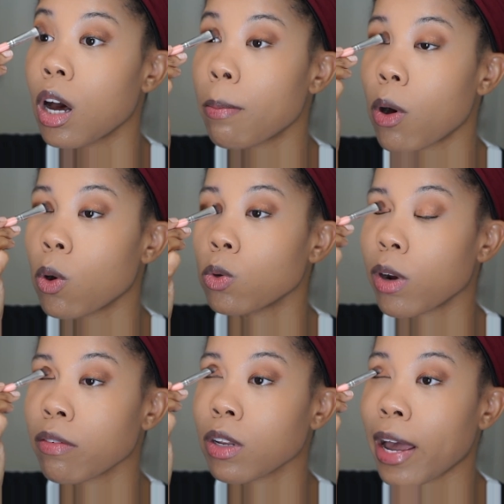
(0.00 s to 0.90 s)
uphold
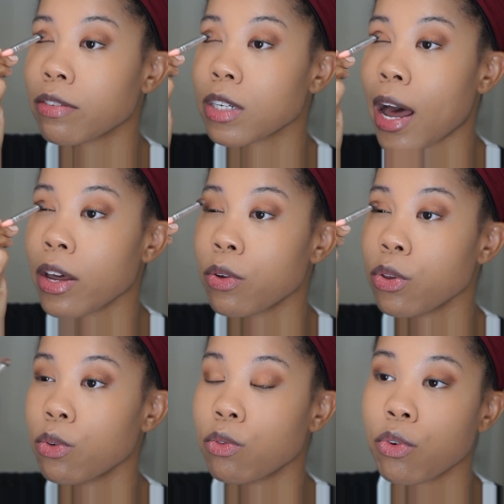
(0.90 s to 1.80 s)
whatever lifestyle
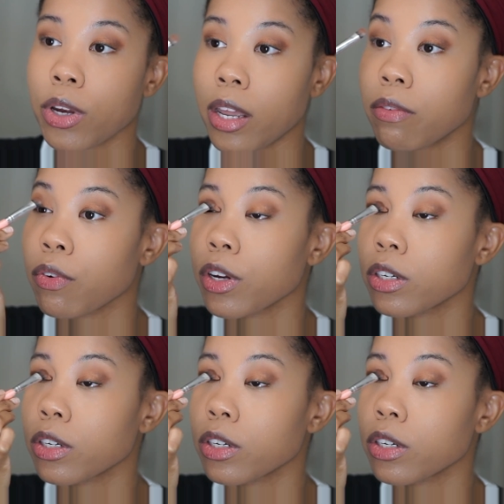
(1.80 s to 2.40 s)
you've created for